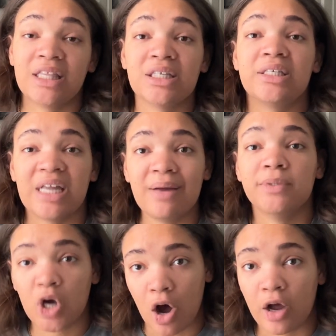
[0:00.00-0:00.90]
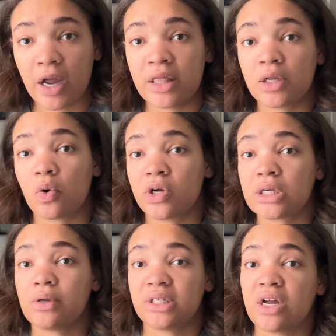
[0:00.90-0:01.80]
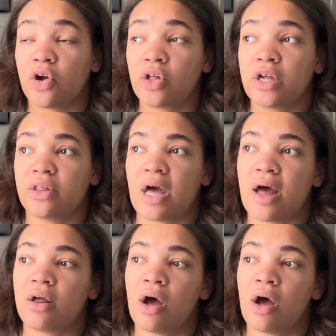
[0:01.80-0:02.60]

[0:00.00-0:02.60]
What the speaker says: same talk in the course I was saying earlier that